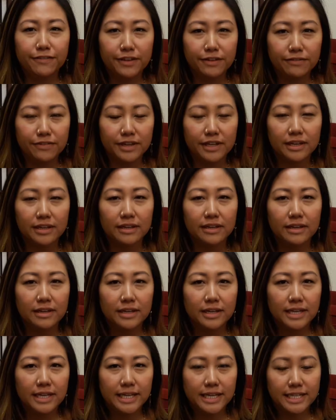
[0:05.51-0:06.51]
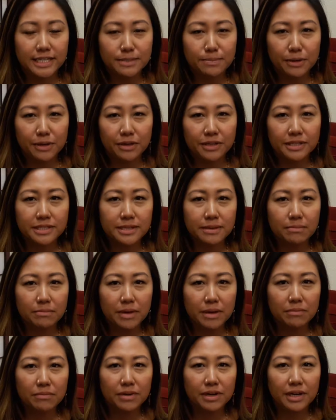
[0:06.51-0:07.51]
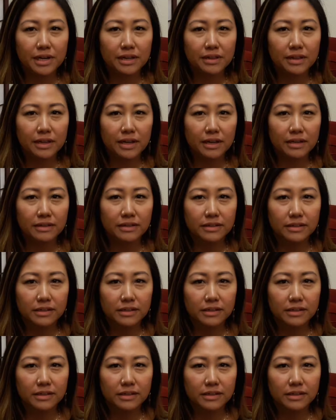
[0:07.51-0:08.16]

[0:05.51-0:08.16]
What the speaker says: vivid experience and memory that